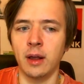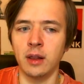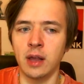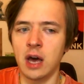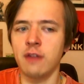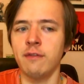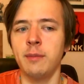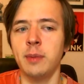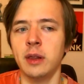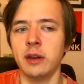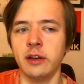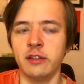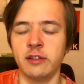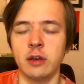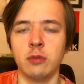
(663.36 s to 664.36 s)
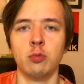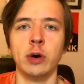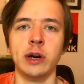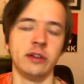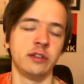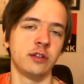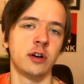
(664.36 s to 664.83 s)
a lot of abilities in
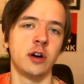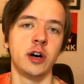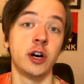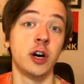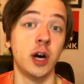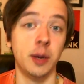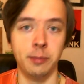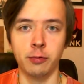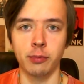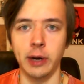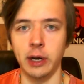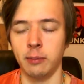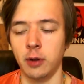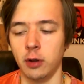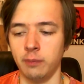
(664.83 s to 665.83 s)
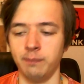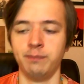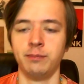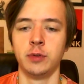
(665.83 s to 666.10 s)
WildStar are upgradable